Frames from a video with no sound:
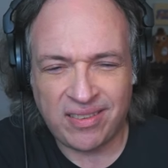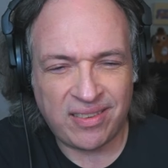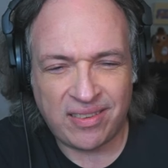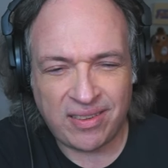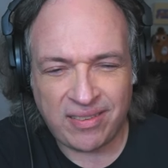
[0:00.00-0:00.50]

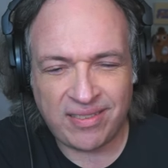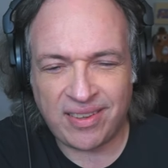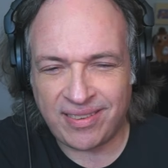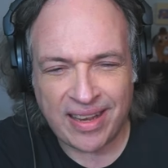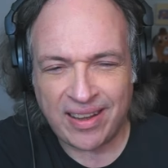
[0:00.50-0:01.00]
does,
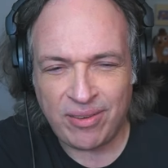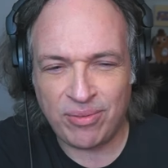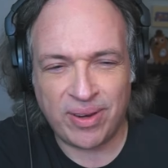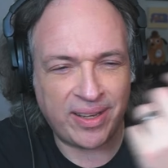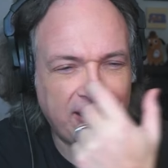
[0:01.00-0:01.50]
does Danny
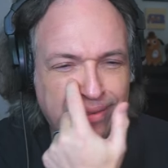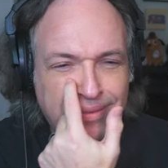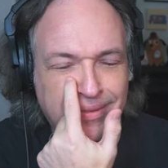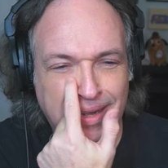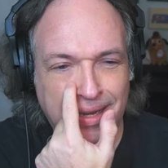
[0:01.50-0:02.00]
really
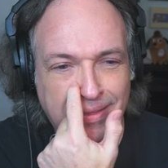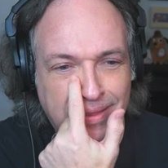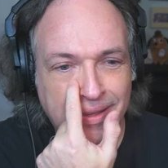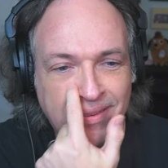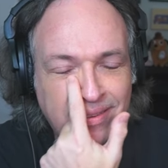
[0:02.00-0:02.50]
need
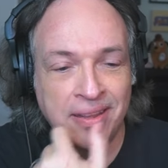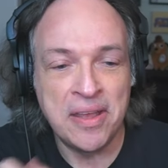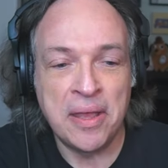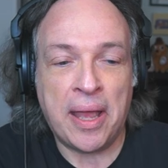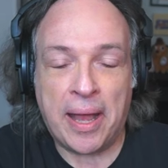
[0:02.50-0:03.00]
this?
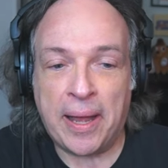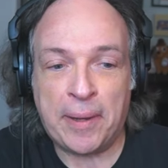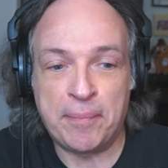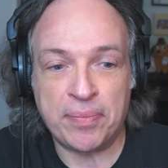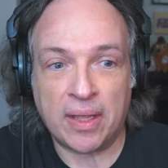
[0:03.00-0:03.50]

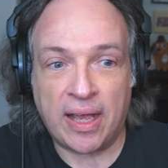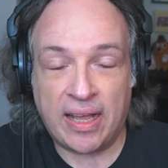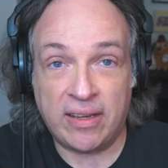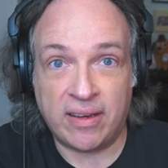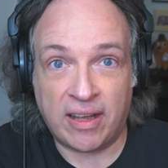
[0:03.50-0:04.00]
Um,
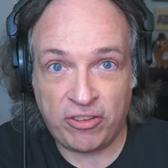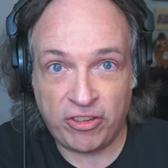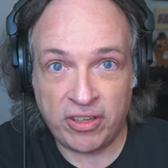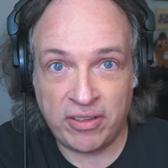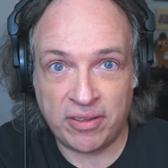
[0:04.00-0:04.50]
and I
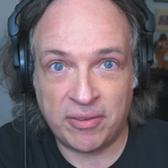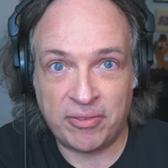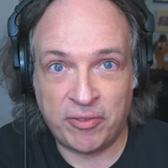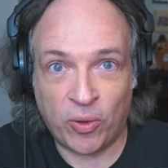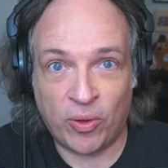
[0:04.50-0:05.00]
should,
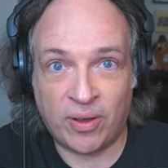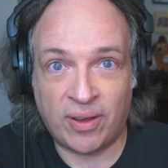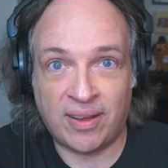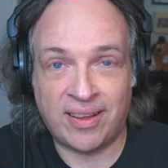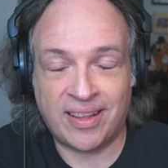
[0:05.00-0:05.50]

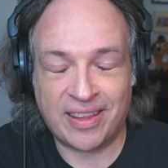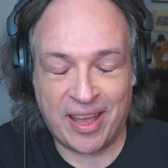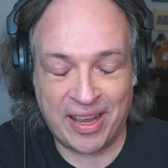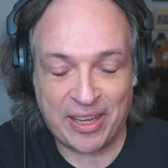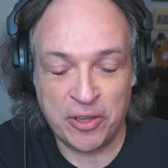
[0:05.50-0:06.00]
for
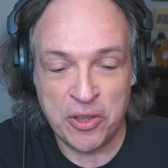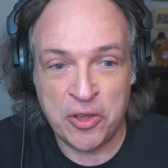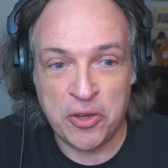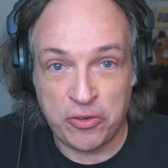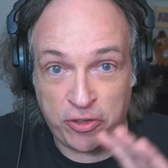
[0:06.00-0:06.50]
like
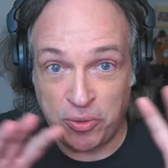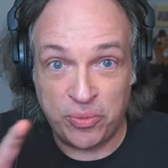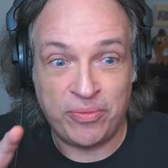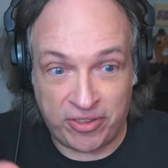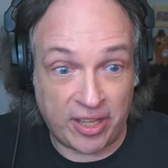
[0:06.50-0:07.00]
due
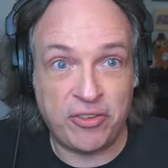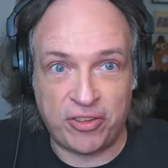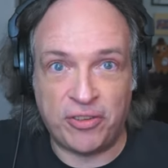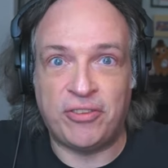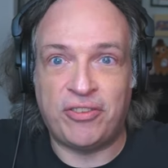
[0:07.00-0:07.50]

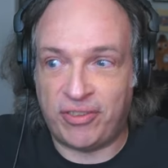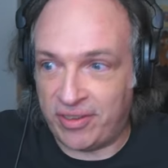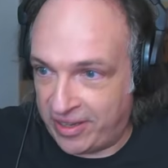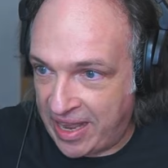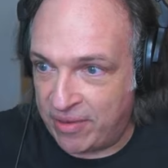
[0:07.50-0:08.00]
diligence
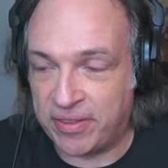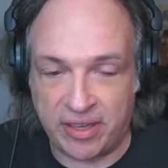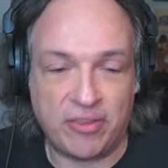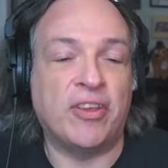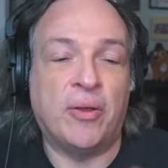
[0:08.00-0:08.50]
and
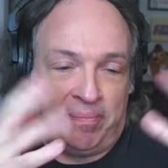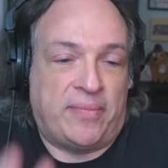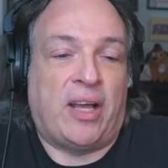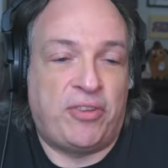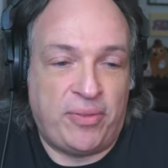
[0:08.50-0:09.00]
everything. So
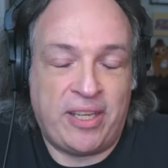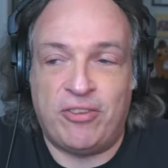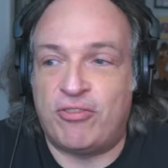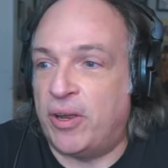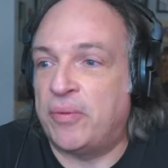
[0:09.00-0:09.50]
I'll do the
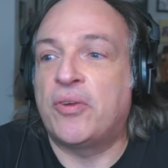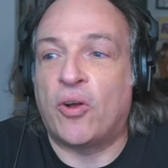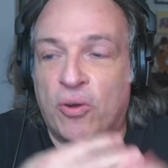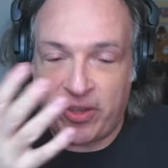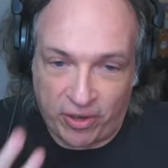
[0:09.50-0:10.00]
intro.
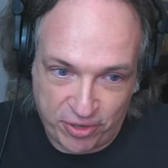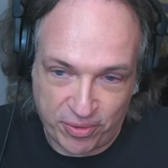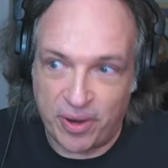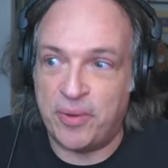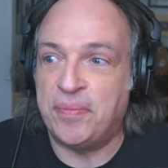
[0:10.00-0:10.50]
Cory
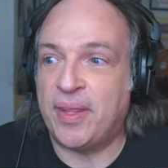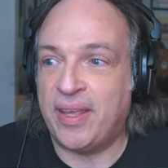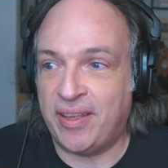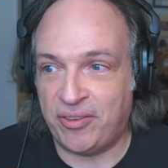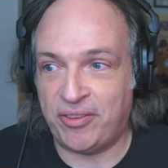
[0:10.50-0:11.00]
Doctorow
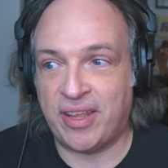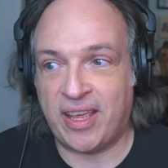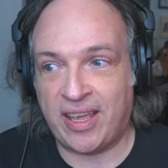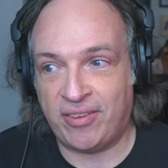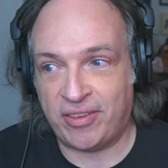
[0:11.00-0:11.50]
is
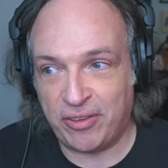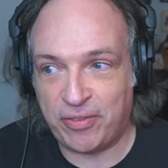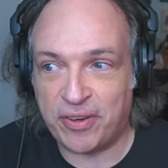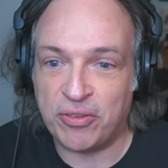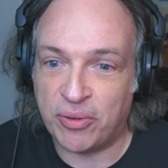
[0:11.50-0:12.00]
a science
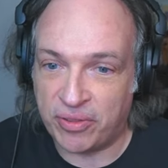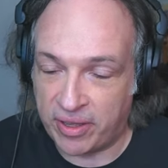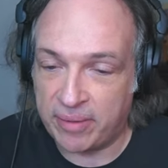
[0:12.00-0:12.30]
fiction author,